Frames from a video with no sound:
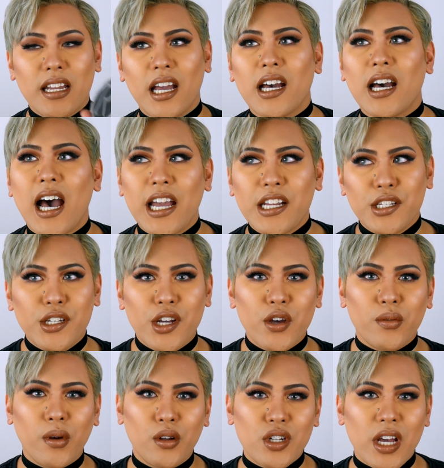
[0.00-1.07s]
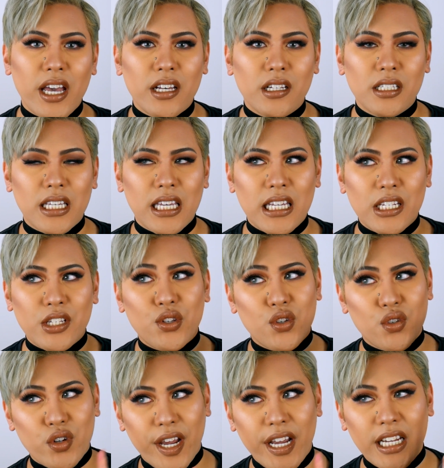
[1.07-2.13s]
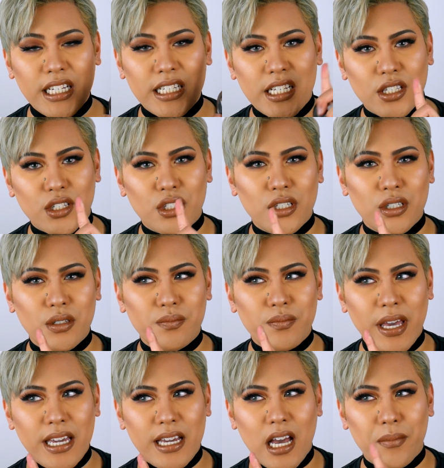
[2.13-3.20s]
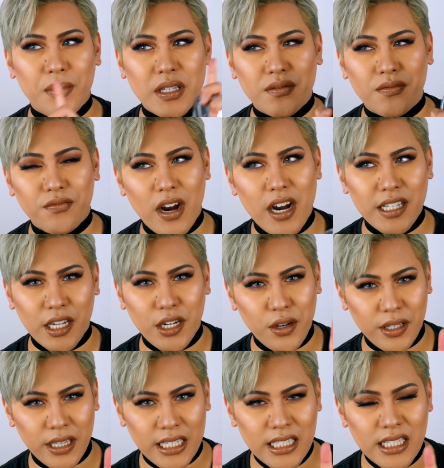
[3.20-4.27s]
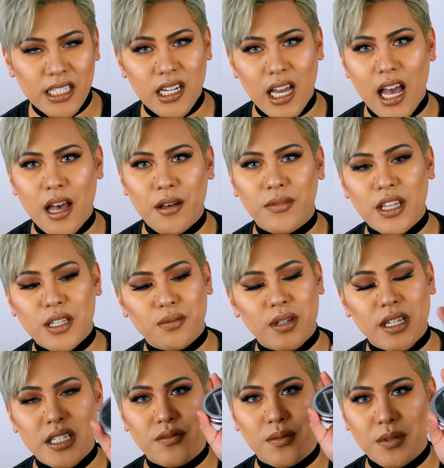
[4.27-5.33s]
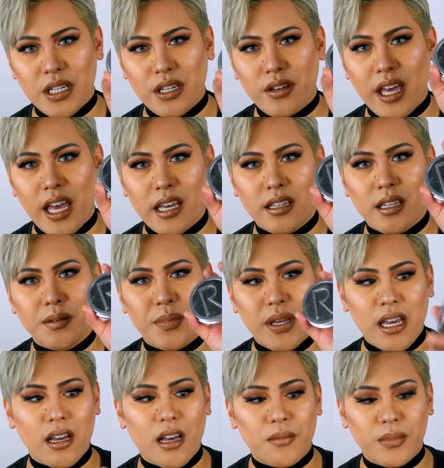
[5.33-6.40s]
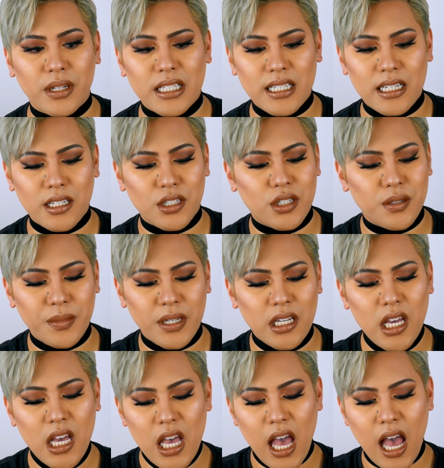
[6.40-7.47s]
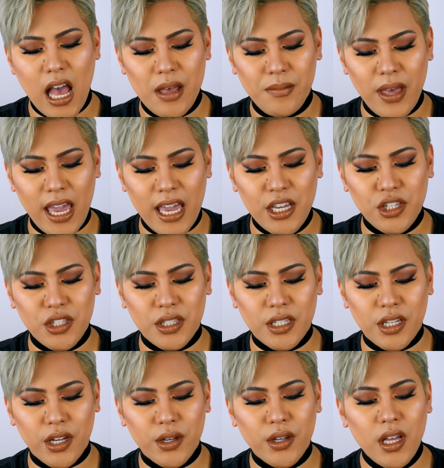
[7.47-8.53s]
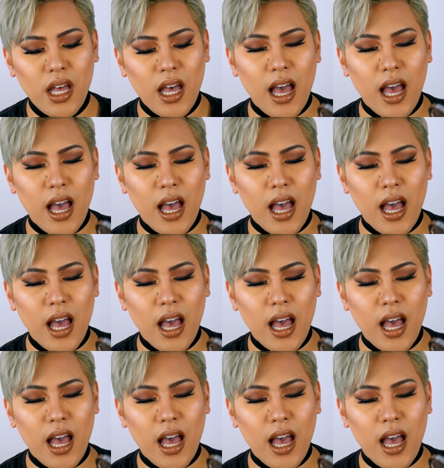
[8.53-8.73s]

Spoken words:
Now, I know Rodial in Australia doesn't do makeup, as far as I know at least. This one is from the UK. The PR company sent it to me ages ago.